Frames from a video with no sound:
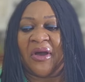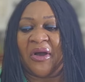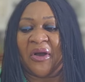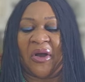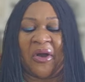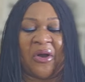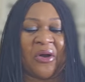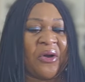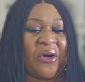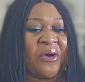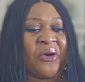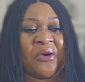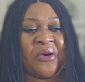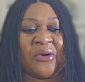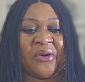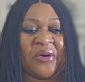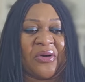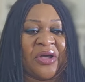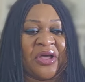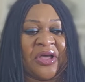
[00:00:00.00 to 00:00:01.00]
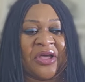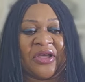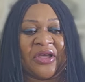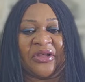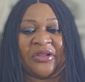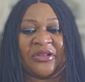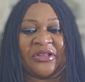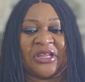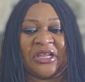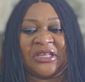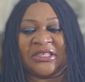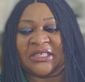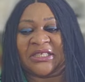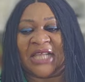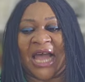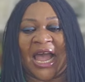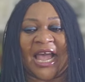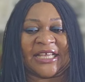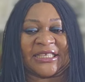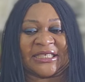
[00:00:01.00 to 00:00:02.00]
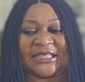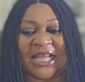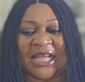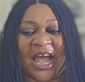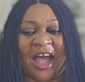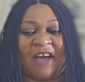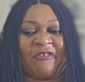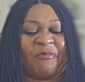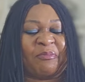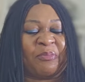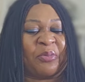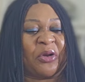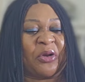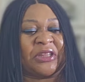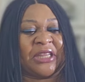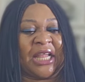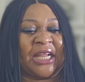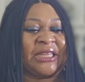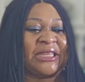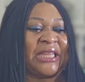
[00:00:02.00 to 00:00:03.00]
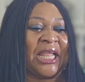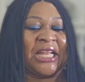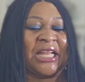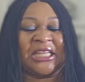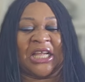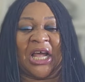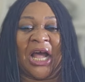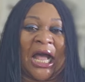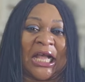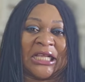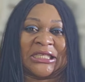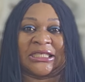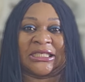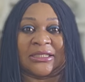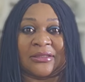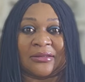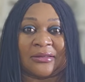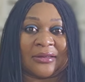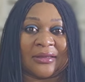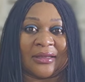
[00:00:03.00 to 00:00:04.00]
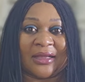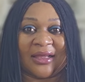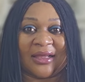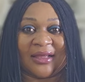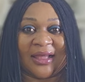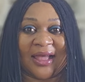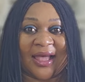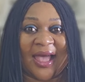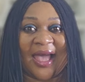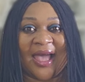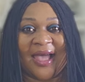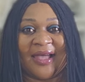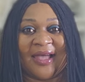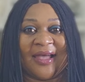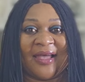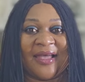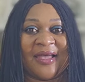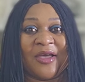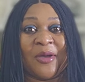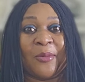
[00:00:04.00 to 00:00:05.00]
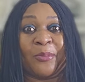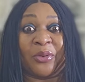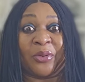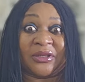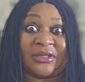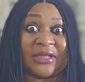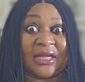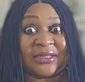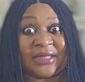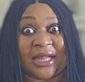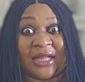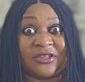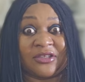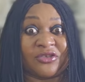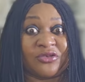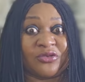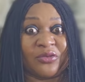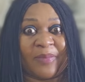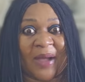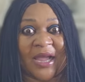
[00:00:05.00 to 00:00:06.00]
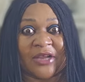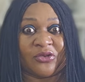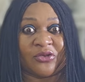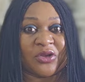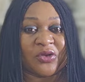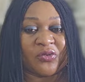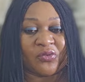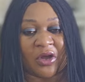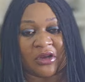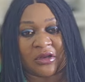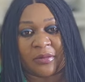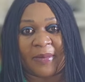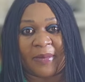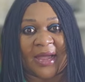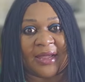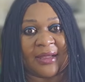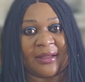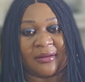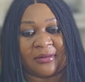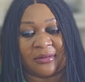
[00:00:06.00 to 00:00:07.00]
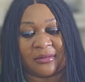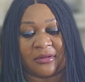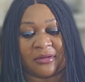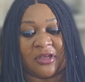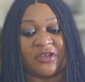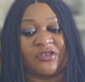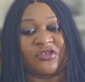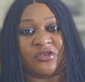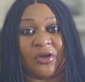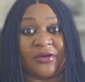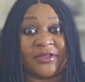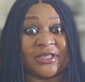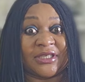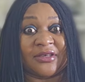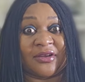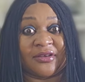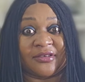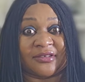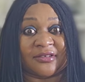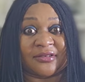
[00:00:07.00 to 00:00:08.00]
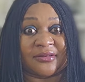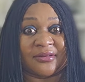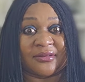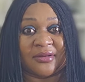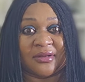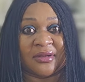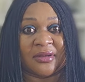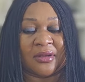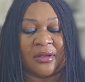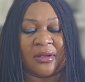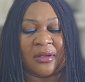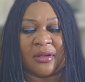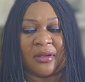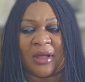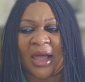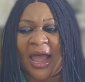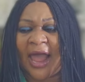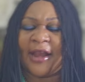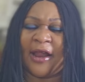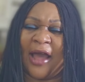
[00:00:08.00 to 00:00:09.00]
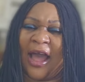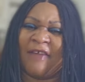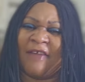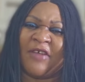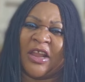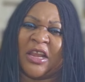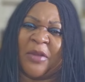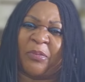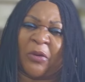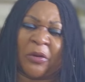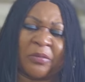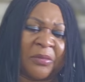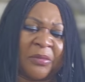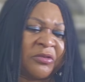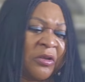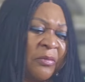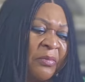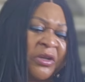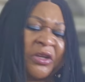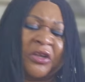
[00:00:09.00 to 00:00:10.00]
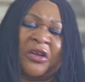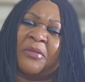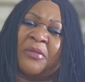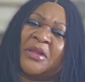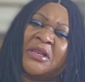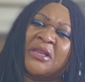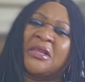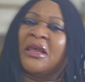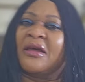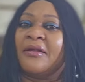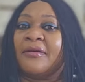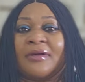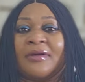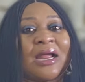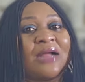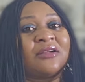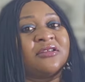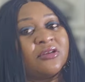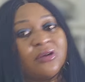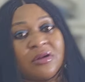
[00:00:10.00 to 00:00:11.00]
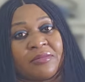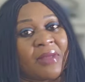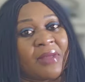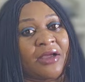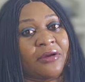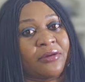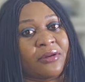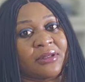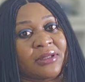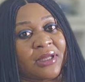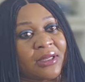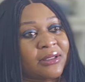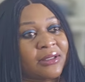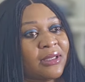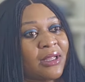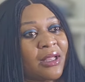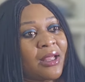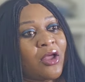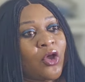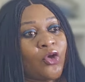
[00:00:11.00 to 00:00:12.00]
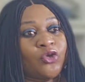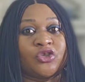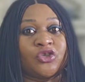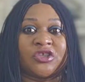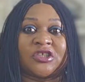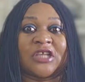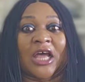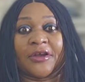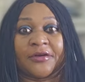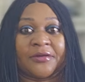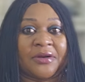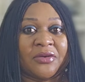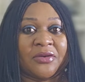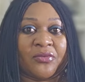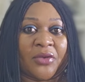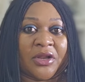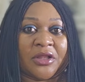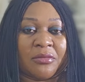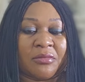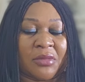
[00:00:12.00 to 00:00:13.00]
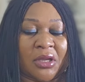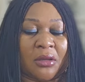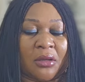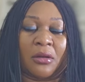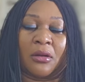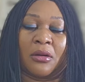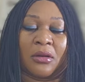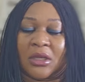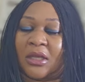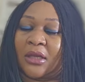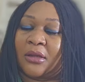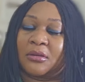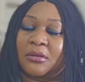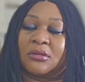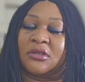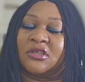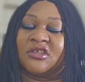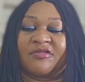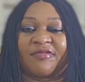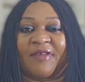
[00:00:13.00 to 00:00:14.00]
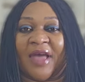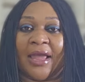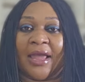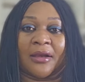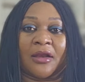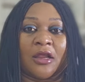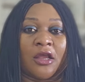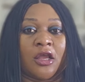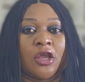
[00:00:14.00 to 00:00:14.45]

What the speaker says: Oh, these guys, they have protected us. Eh? Protected you by doing what? By insulting us. I don't have any problem somebody coming here, reacting on my content, disagreeing with me. Okay, it's fine.